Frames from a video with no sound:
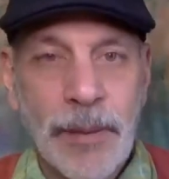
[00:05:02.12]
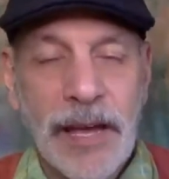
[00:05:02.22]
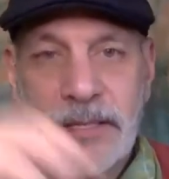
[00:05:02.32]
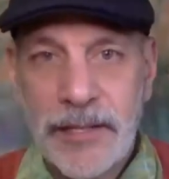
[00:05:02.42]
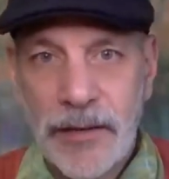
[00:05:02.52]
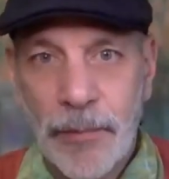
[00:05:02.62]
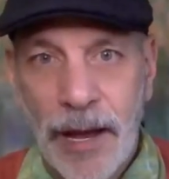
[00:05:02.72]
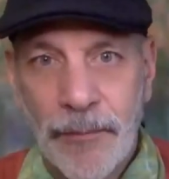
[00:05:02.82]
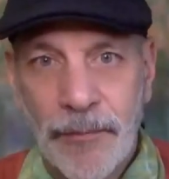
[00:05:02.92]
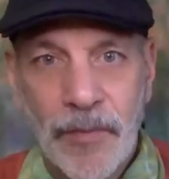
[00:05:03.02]
past.
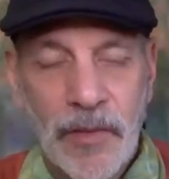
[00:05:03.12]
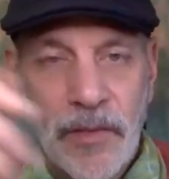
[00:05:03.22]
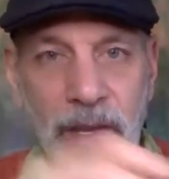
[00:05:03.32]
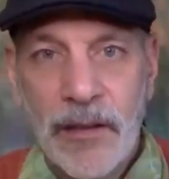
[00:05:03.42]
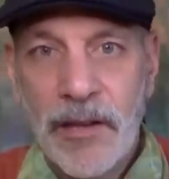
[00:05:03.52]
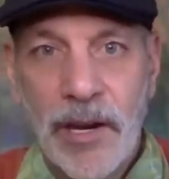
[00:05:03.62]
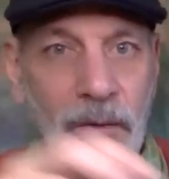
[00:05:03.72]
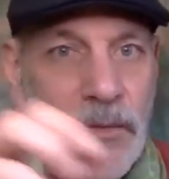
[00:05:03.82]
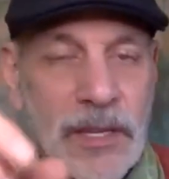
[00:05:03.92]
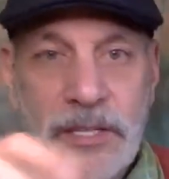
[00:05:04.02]
Goodbye. You
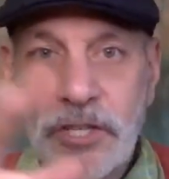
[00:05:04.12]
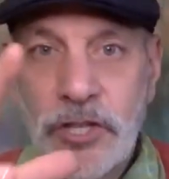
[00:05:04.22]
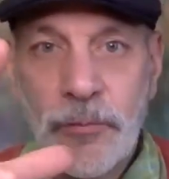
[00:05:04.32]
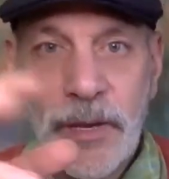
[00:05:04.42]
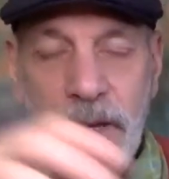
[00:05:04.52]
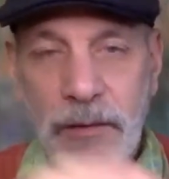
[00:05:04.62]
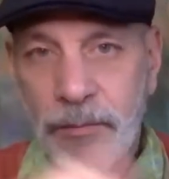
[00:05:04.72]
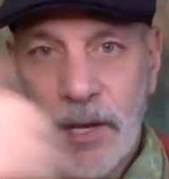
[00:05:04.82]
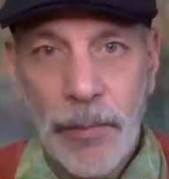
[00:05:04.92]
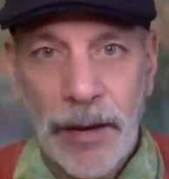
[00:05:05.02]
know, this is too big.
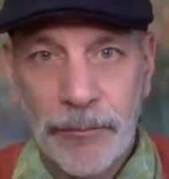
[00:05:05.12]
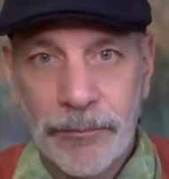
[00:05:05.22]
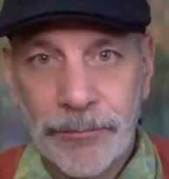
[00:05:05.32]
Goodbye.